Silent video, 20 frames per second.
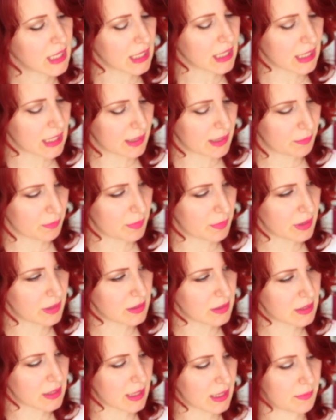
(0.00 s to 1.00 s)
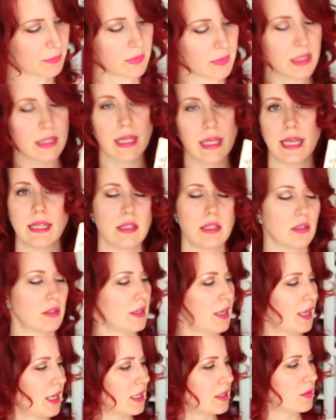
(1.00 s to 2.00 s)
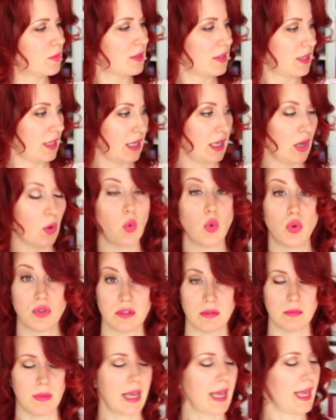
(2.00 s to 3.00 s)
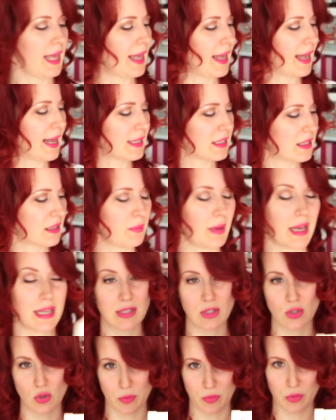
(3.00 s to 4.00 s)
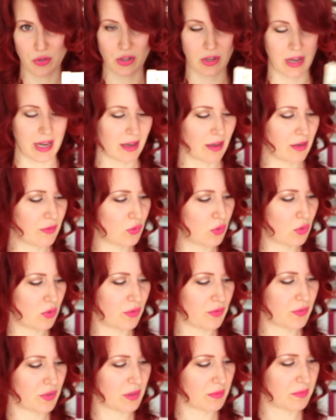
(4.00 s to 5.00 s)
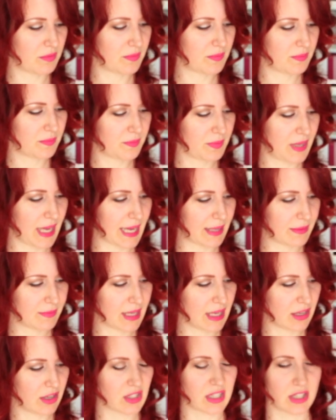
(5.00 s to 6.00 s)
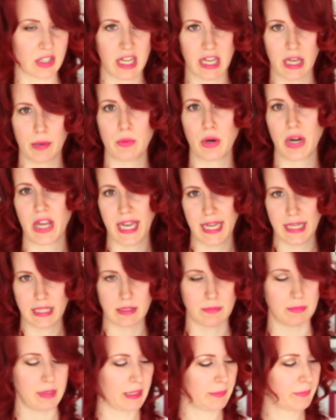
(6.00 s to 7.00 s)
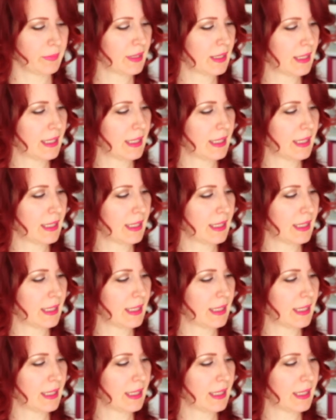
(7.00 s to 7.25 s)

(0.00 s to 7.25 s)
But this lady on the end with the awesome hair has the best option out of all of them. Yeah, that looks like a brocade to me.